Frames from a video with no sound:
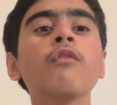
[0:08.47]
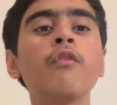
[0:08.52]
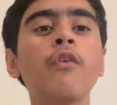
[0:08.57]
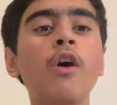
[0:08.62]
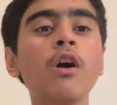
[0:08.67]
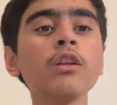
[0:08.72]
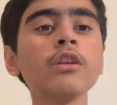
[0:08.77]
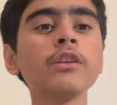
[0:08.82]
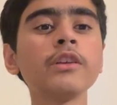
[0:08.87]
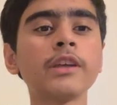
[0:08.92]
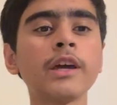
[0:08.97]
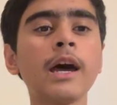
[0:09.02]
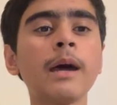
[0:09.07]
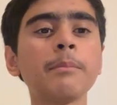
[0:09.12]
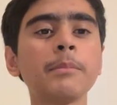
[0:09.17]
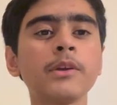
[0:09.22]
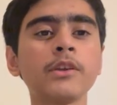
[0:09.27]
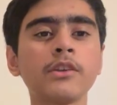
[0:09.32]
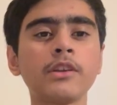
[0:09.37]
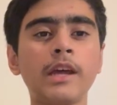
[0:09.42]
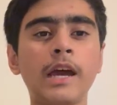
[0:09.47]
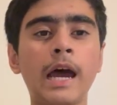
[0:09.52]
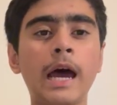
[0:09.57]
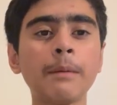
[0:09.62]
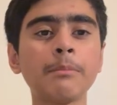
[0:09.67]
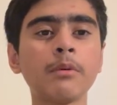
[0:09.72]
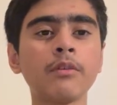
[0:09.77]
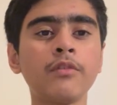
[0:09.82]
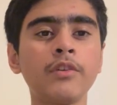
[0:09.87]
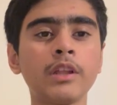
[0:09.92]
Voluntapp is an
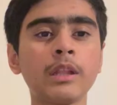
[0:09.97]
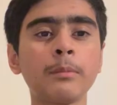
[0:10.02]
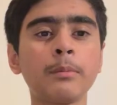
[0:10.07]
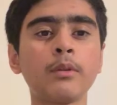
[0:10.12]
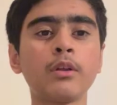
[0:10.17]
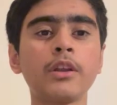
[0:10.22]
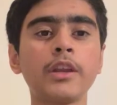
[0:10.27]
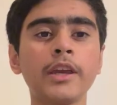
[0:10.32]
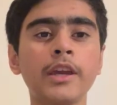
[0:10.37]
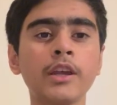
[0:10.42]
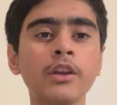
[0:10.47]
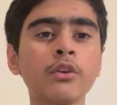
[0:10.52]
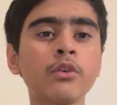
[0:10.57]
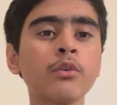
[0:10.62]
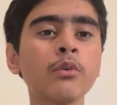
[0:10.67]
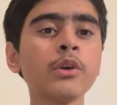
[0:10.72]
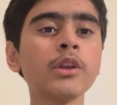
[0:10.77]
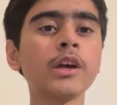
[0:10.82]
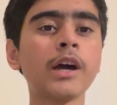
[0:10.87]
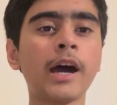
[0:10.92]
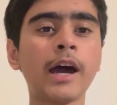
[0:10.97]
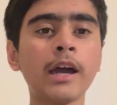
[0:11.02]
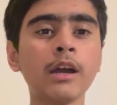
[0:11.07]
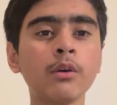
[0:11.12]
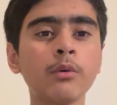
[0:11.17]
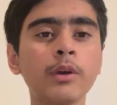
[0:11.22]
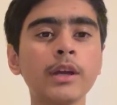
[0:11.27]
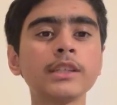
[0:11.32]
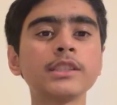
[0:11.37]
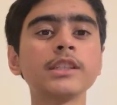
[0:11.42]
app available on Android,
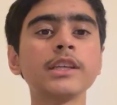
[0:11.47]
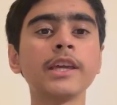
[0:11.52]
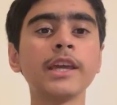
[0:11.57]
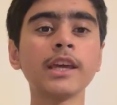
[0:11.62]
iOS,